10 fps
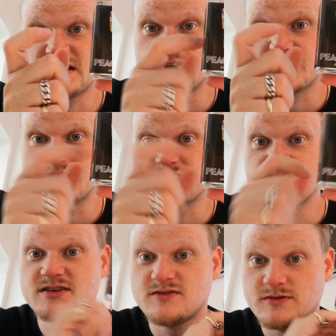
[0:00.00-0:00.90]
like
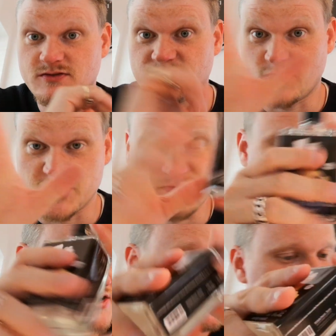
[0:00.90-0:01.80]
fresh
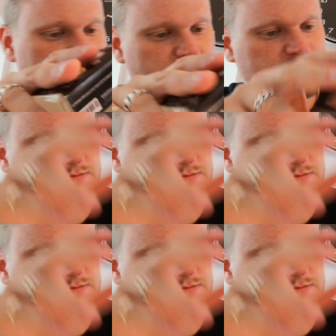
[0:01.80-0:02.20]
peach.